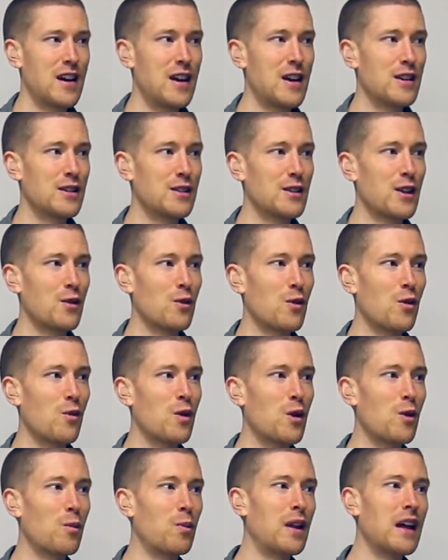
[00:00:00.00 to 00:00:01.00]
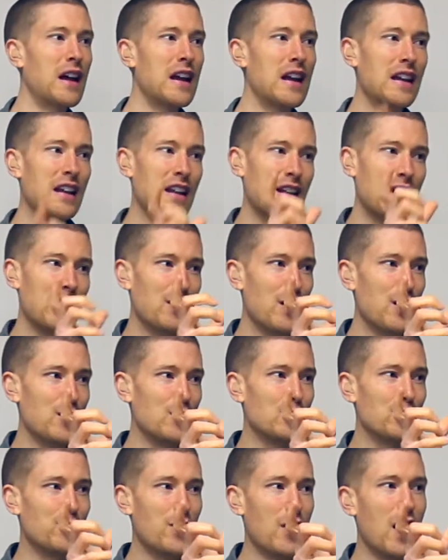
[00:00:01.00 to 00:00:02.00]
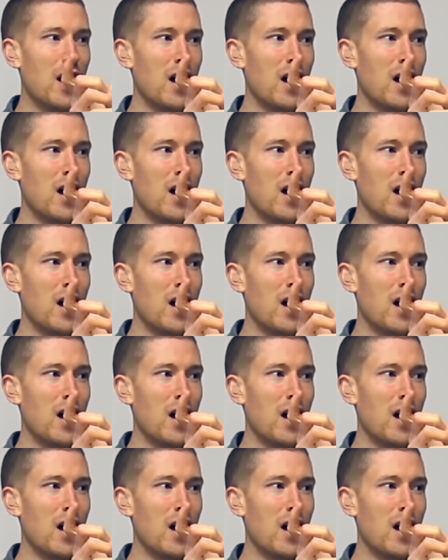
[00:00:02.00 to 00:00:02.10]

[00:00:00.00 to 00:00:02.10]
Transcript: So we'll play those 3